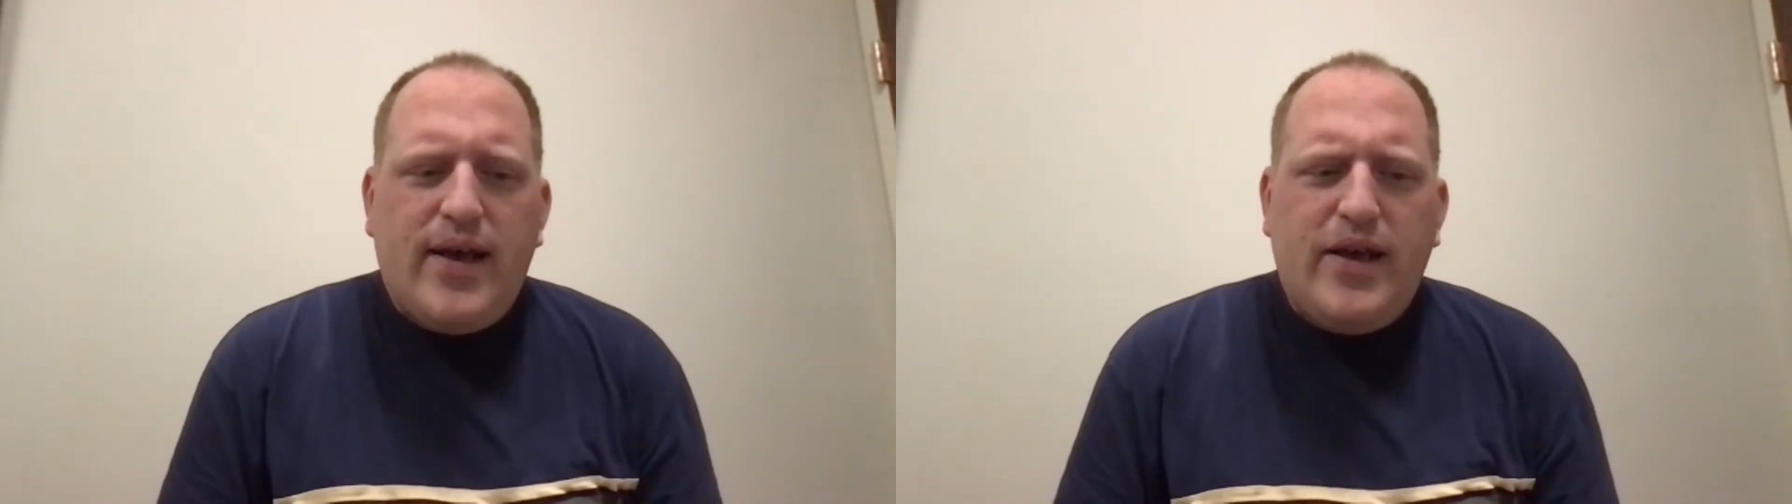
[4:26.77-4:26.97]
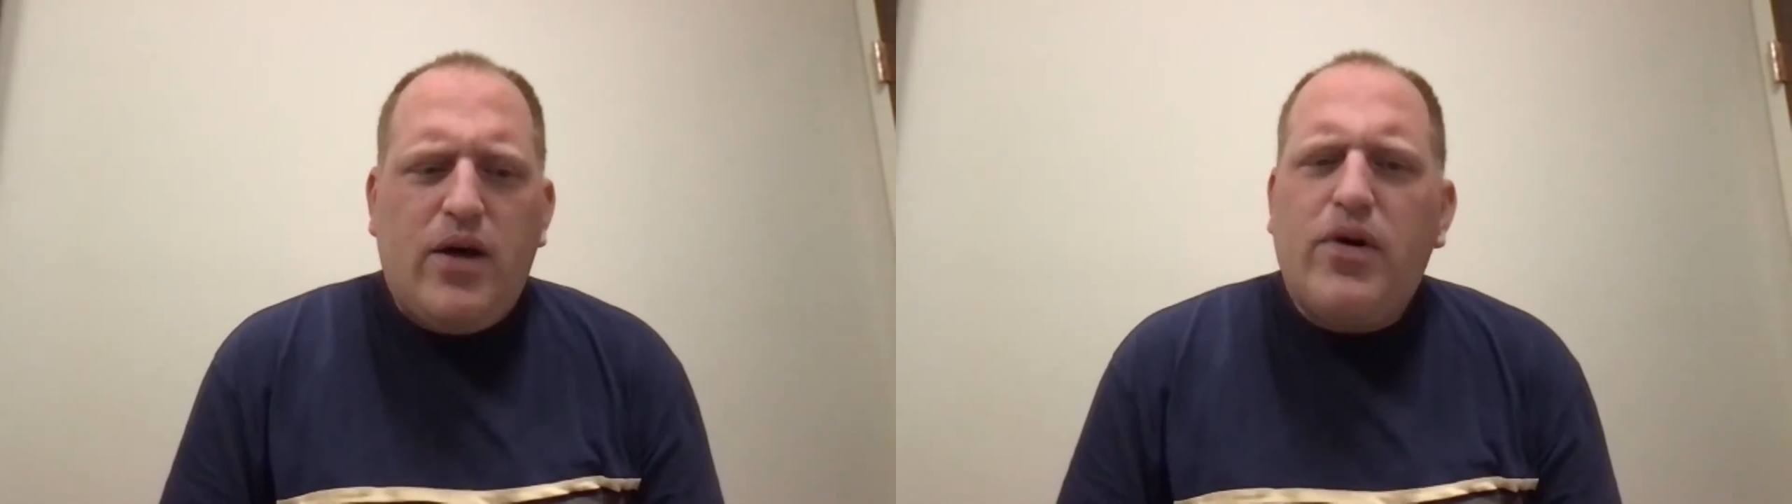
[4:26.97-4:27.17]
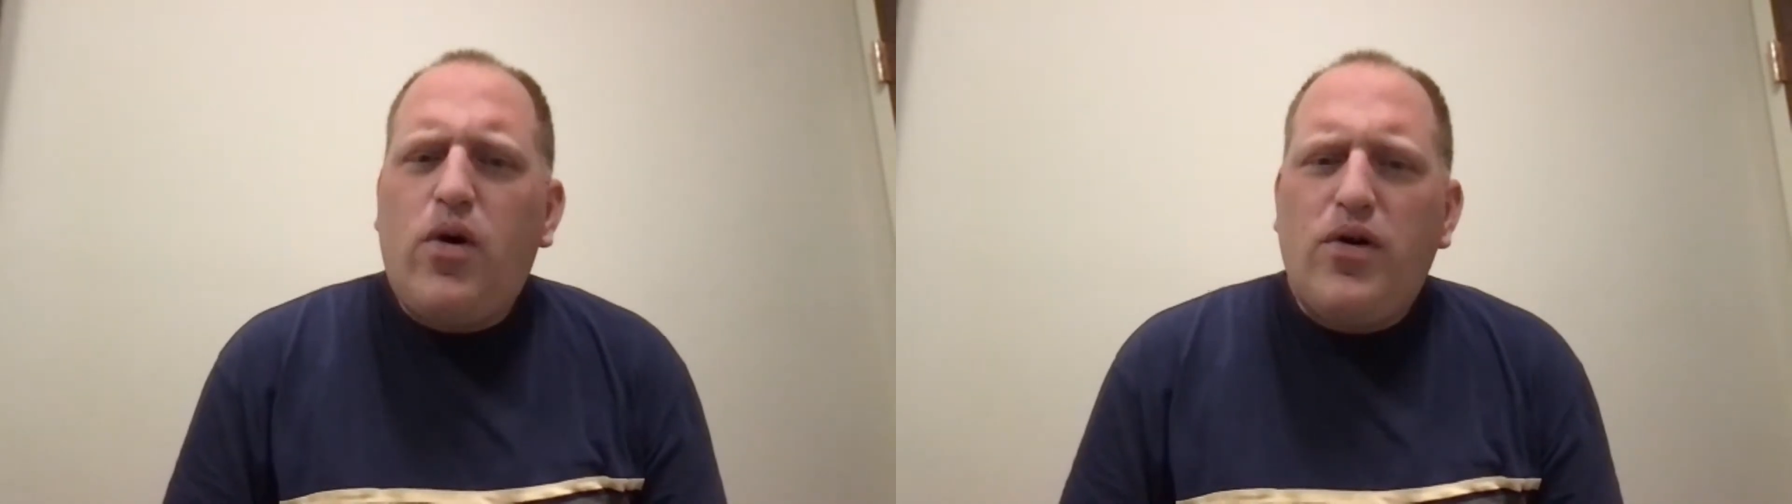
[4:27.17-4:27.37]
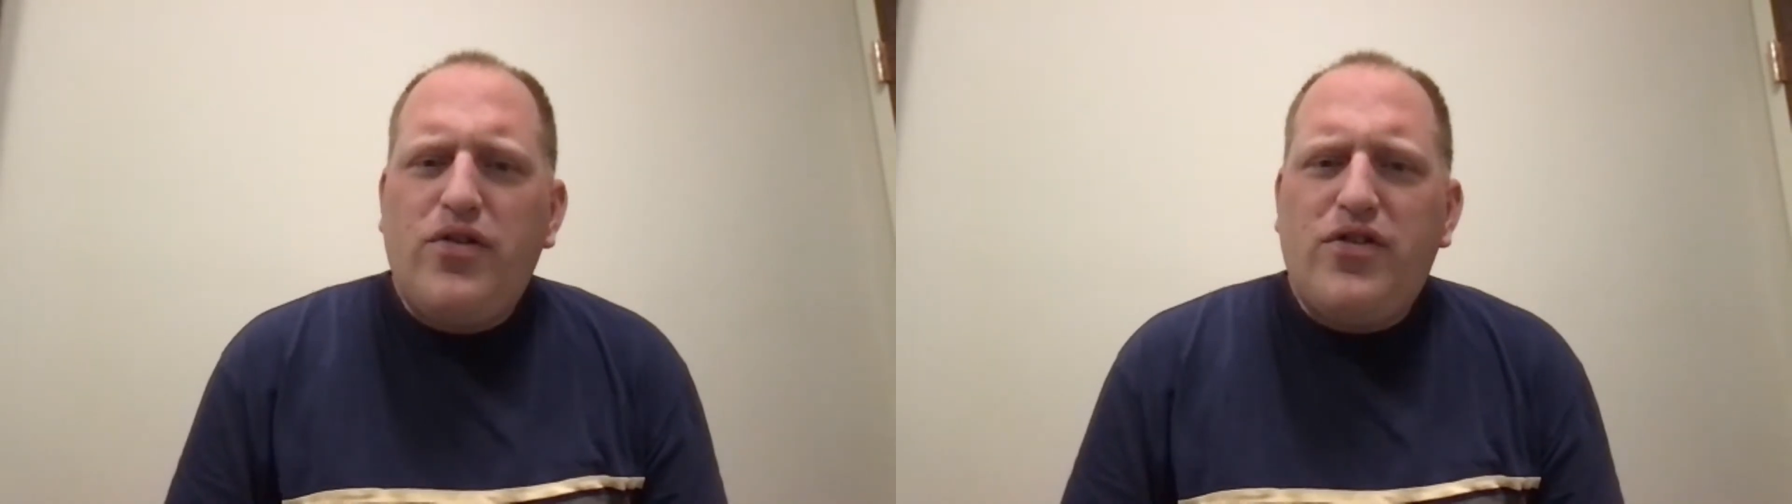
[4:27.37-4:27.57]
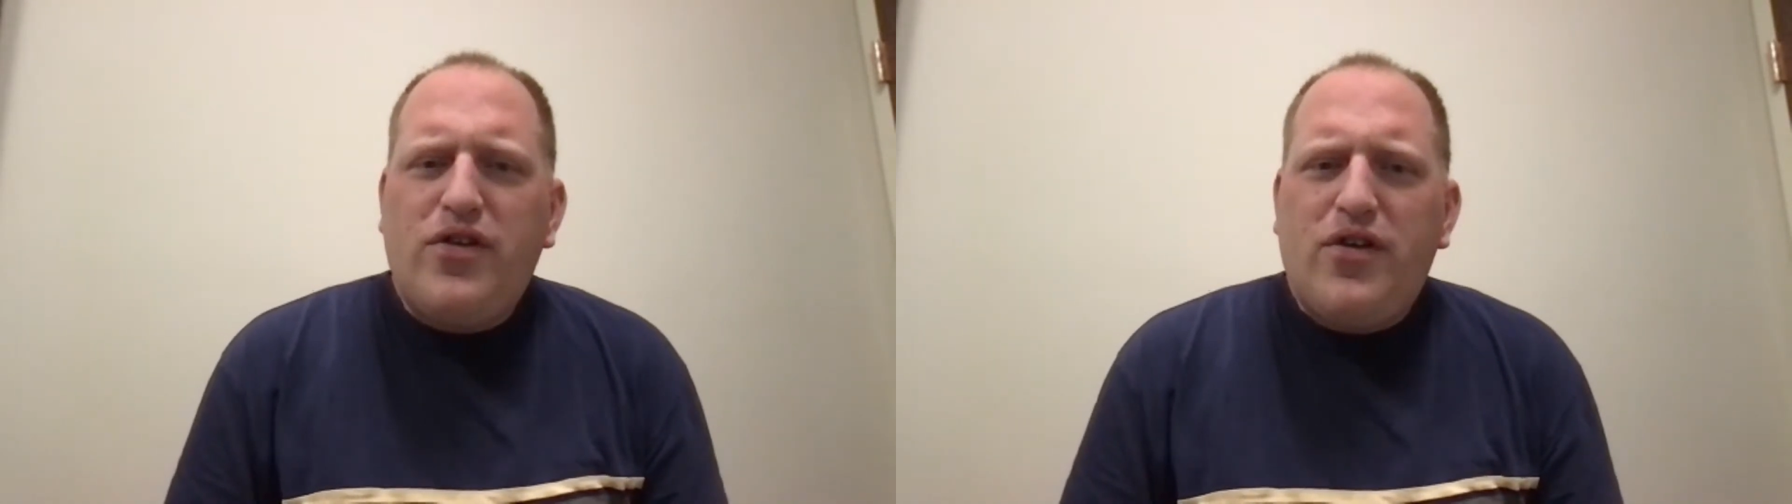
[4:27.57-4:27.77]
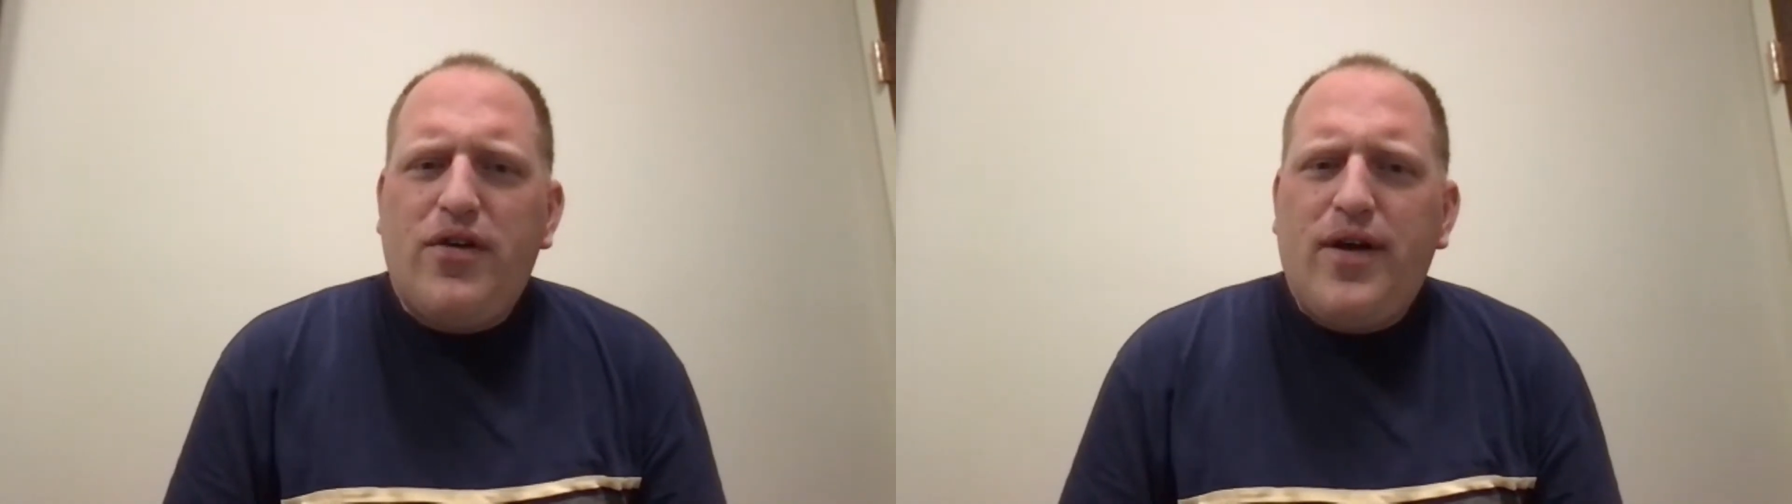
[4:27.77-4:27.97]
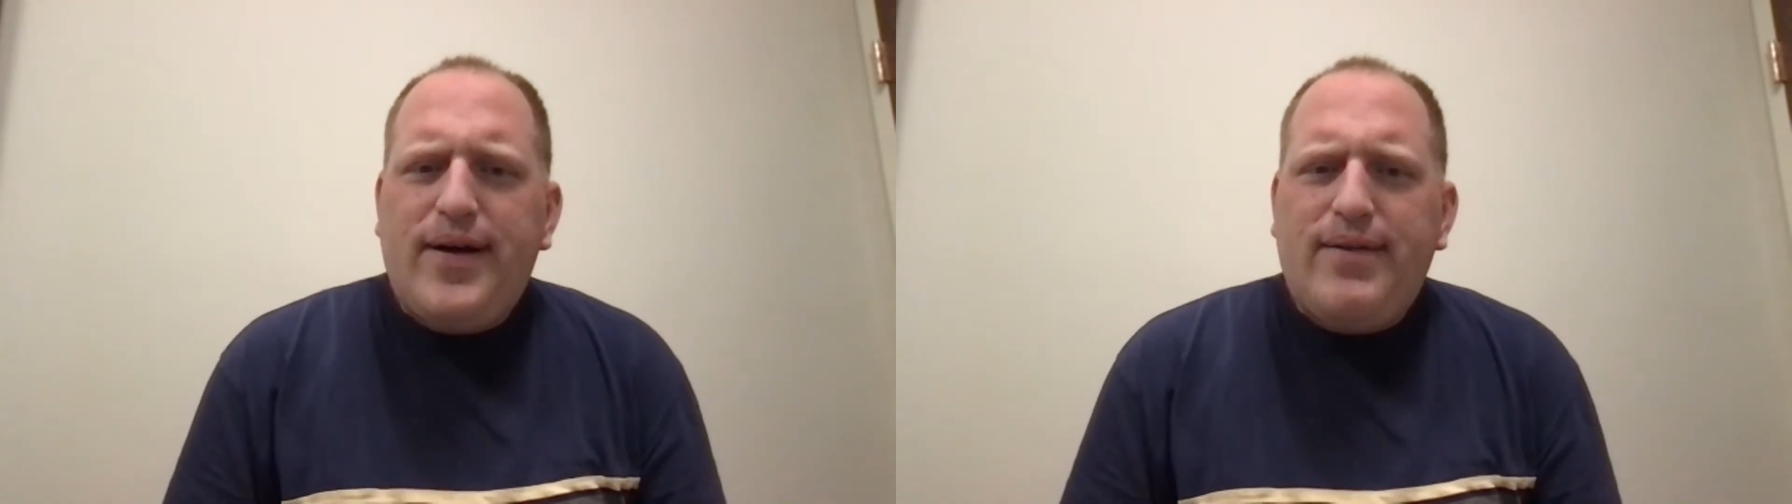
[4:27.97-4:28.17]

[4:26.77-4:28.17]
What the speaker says: Recorders are